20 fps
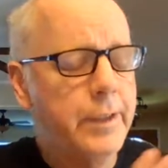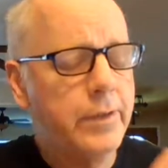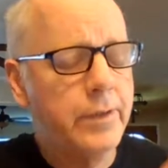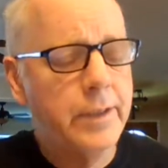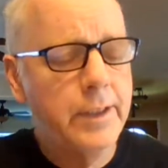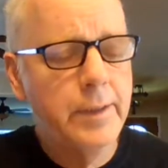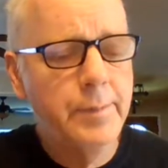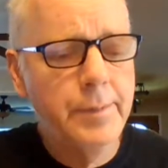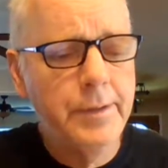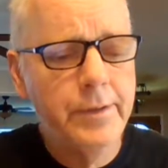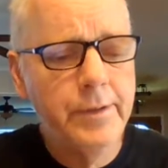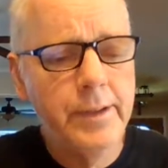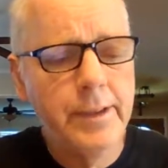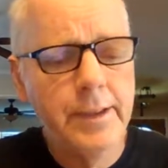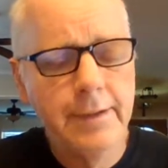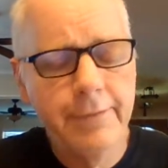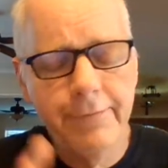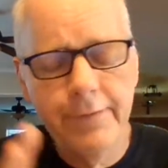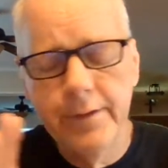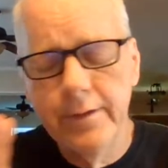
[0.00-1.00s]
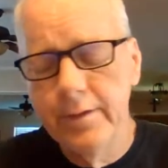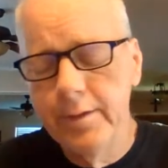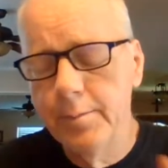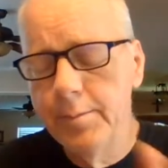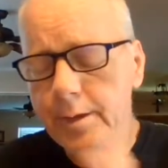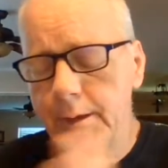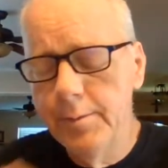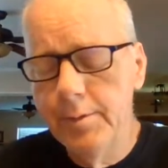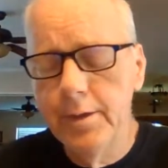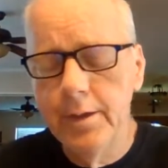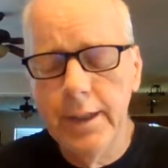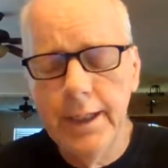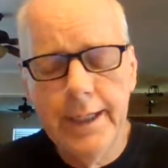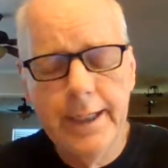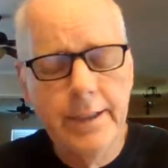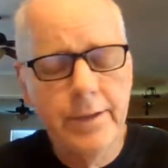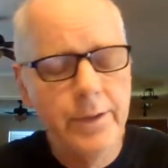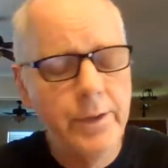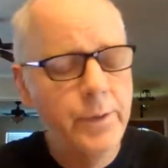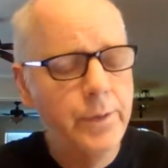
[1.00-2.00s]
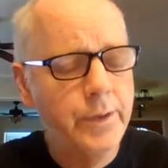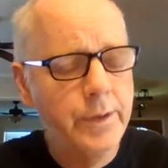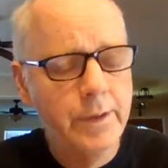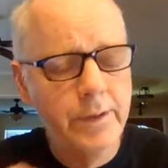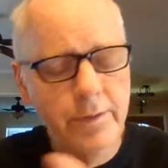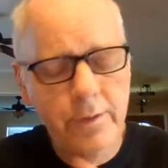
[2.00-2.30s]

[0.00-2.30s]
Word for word: He'll give me stuff, and sometimes He'll add to it.